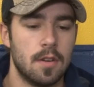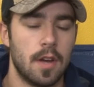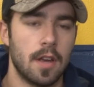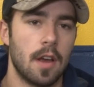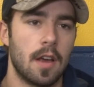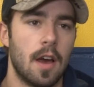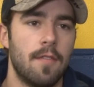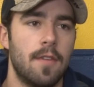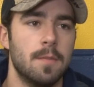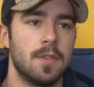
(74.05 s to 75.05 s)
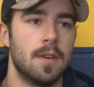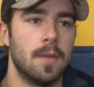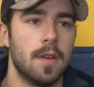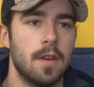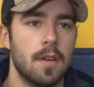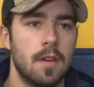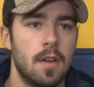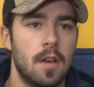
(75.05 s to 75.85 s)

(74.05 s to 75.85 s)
You know, I got cut from some of the